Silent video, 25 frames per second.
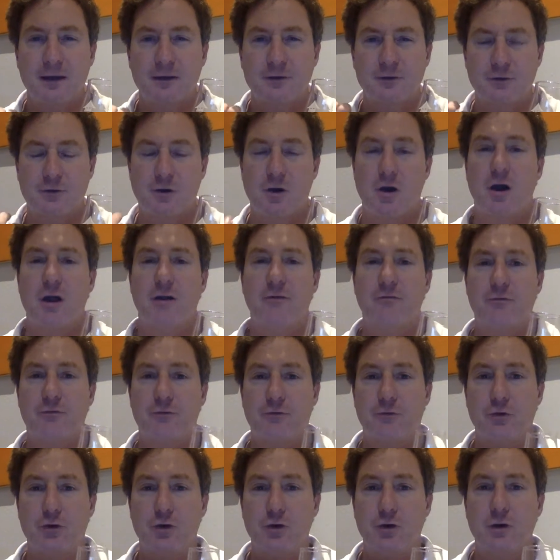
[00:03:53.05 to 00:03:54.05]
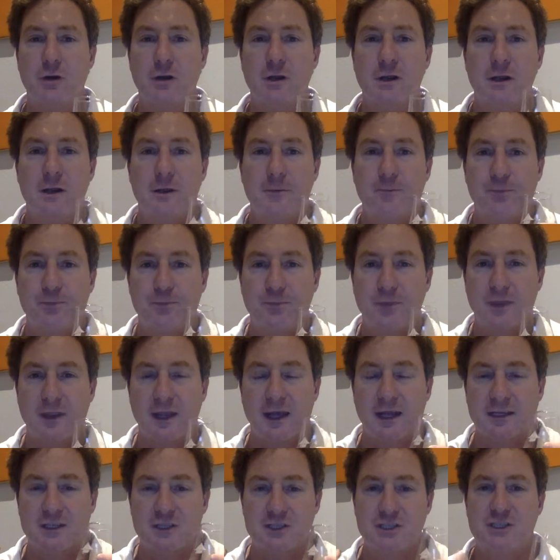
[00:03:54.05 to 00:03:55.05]
dried fruit,
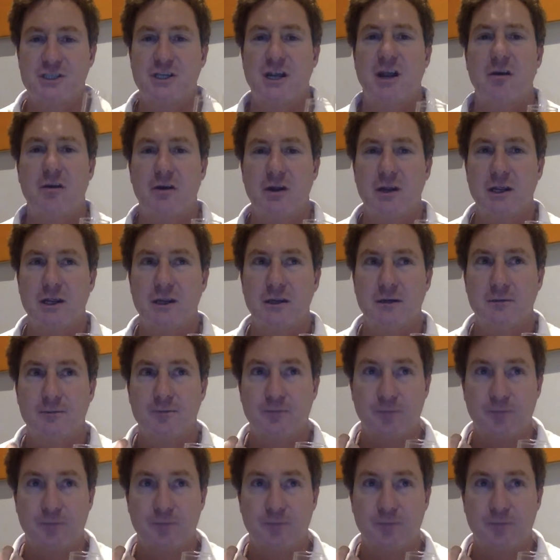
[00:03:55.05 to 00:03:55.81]
that sherry,